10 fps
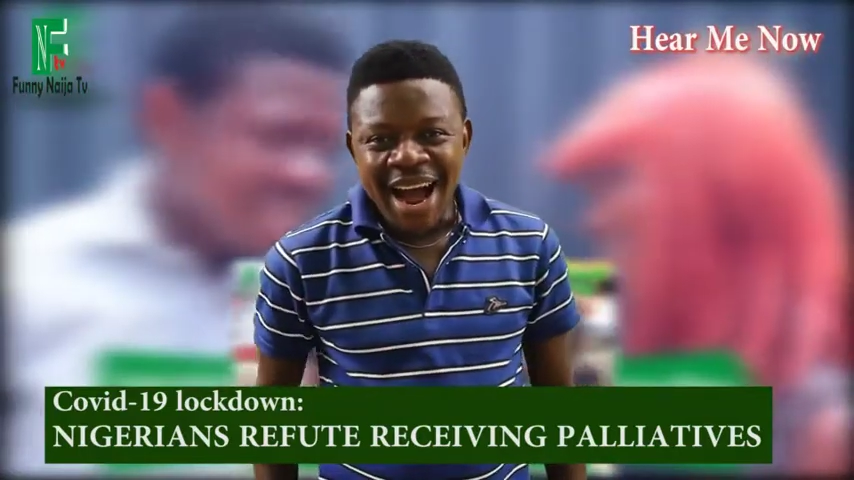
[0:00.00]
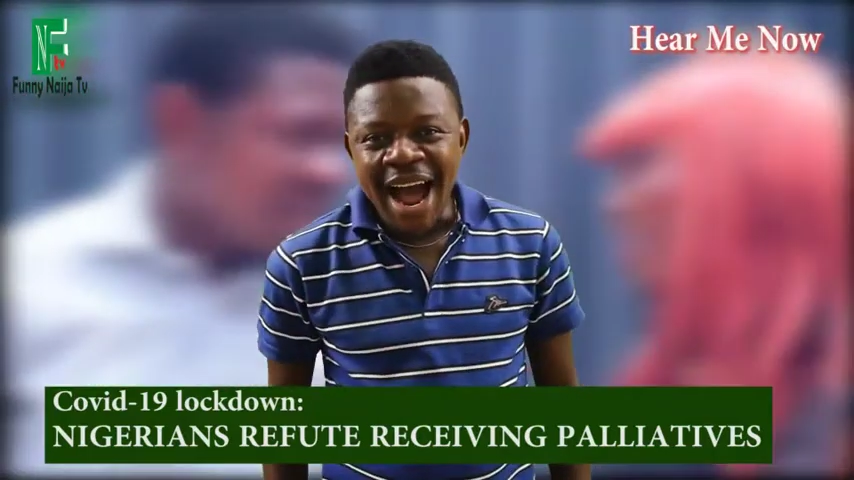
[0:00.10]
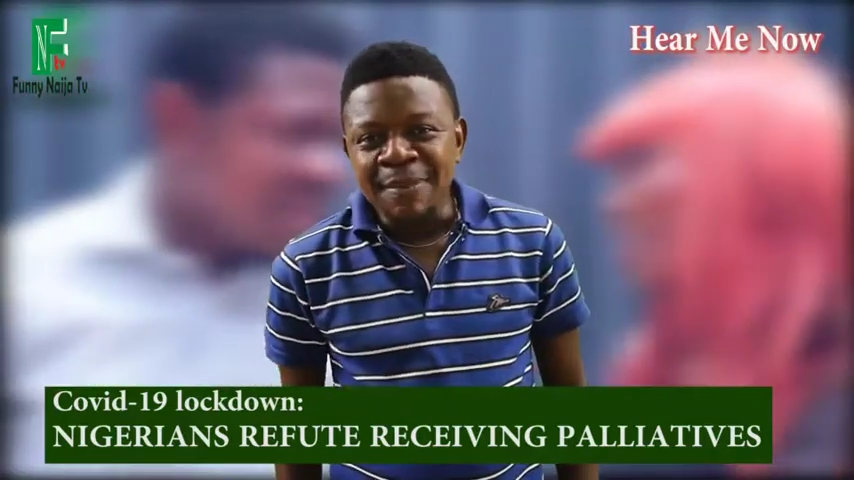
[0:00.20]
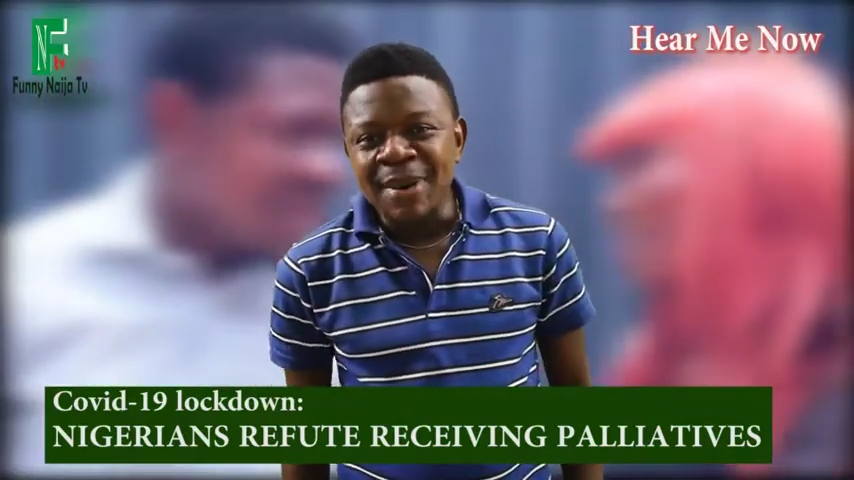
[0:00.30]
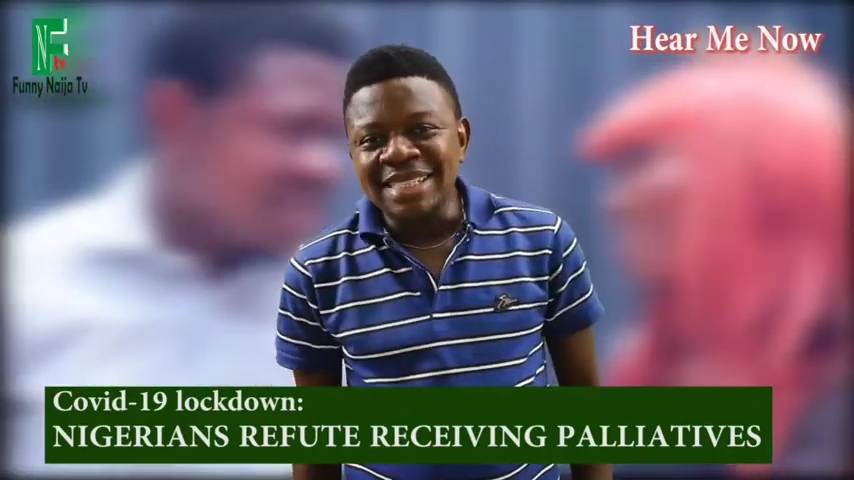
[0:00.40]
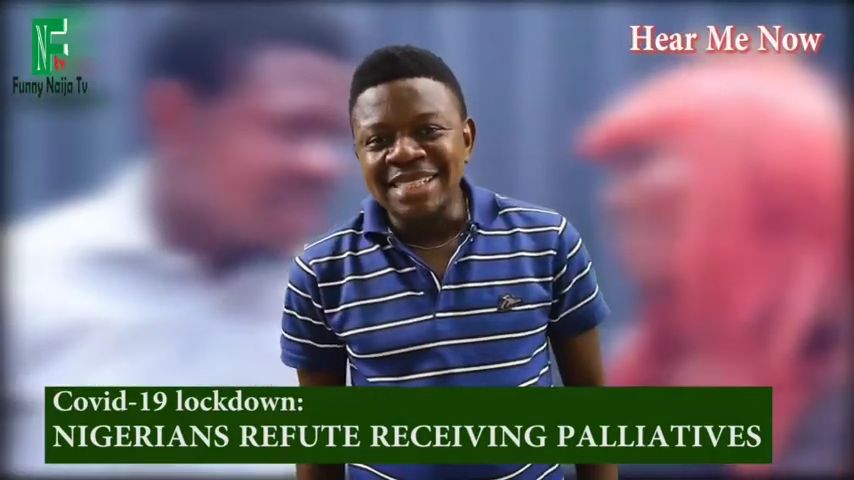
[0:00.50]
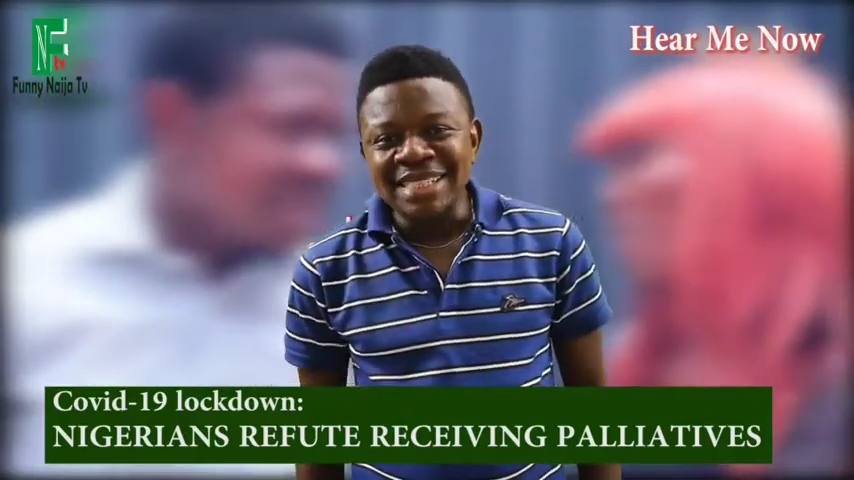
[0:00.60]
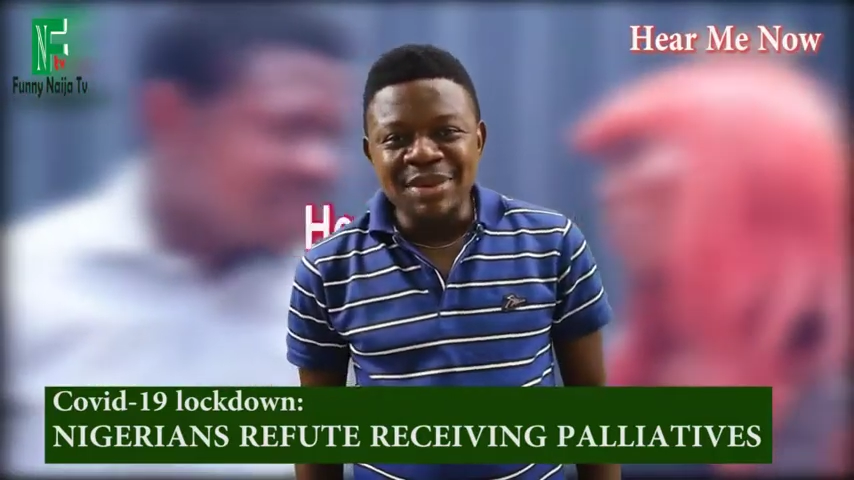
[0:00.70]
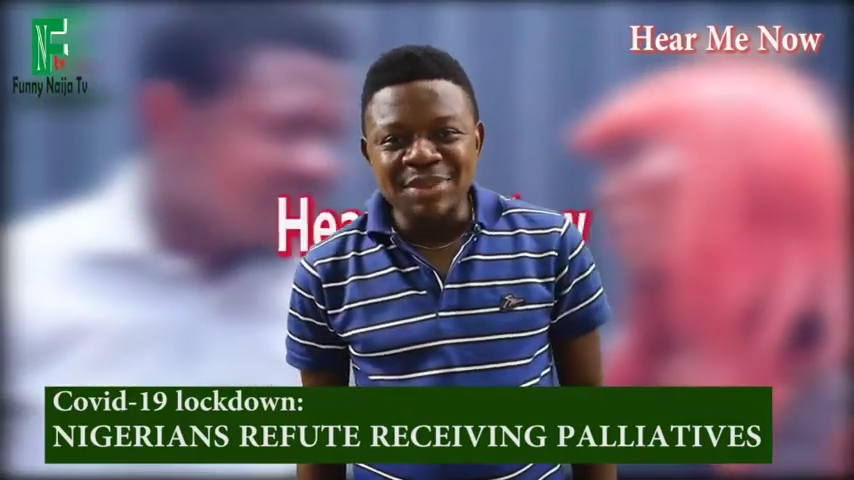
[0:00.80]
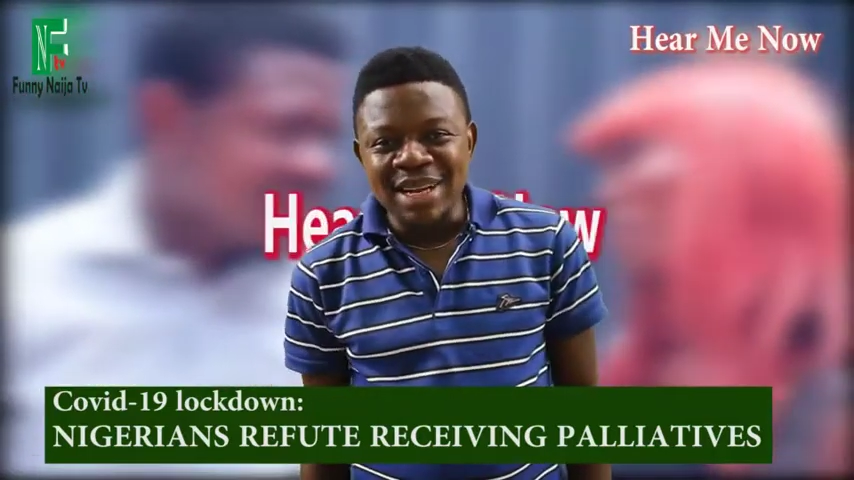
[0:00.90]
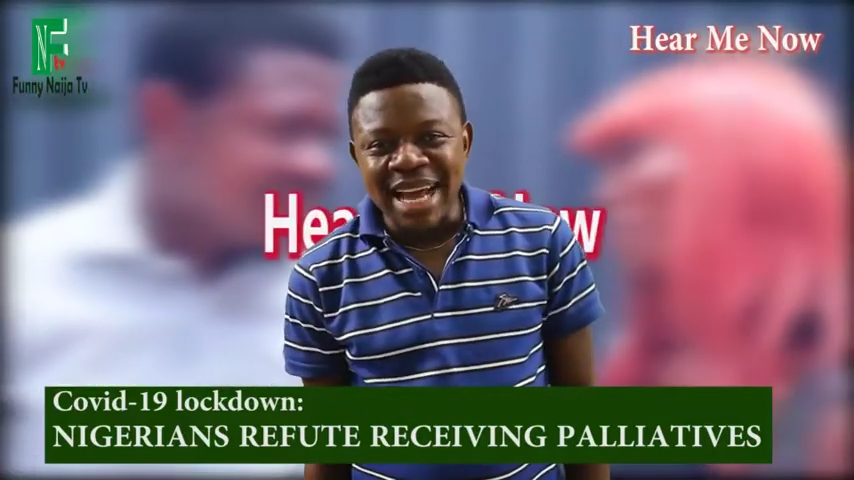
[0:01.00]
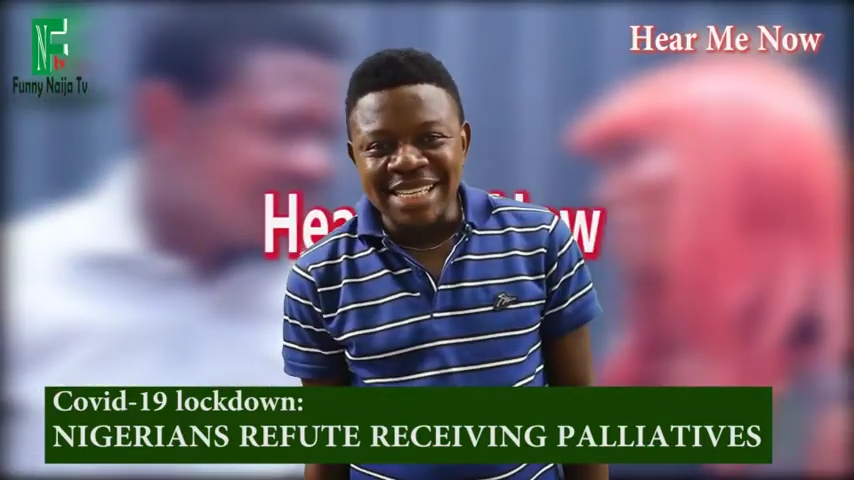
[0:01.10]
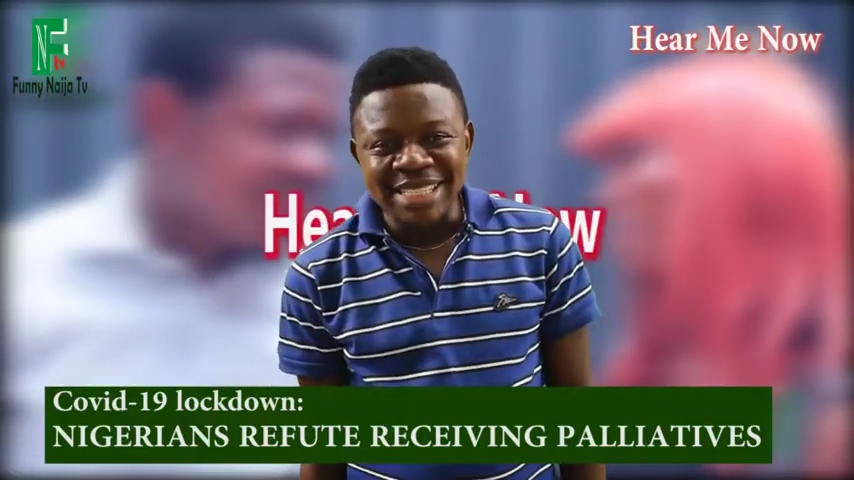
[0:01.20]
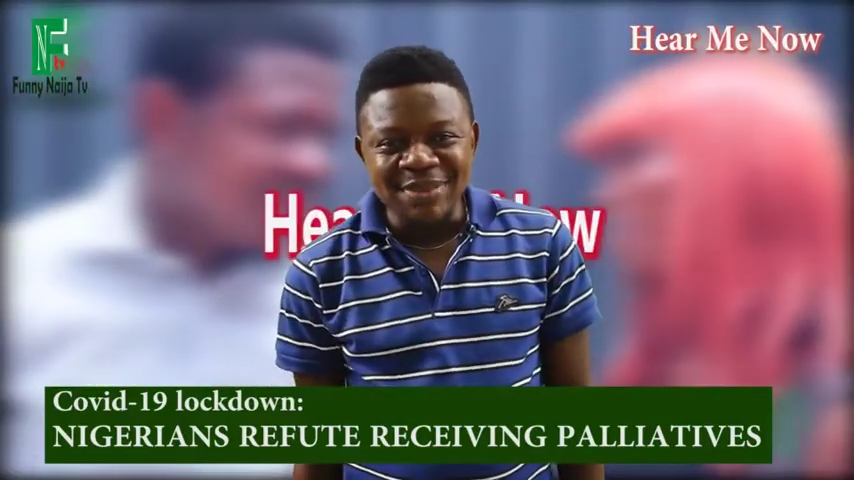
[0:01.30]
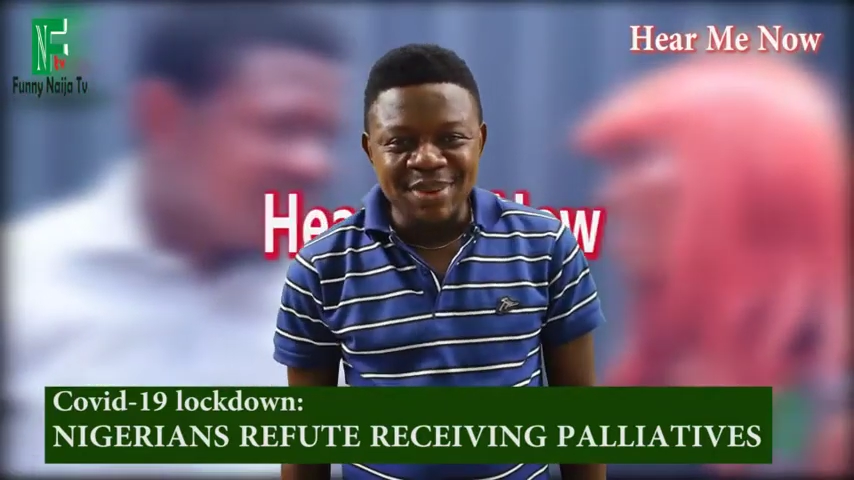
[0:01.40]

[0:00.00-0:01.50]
I person see they build house this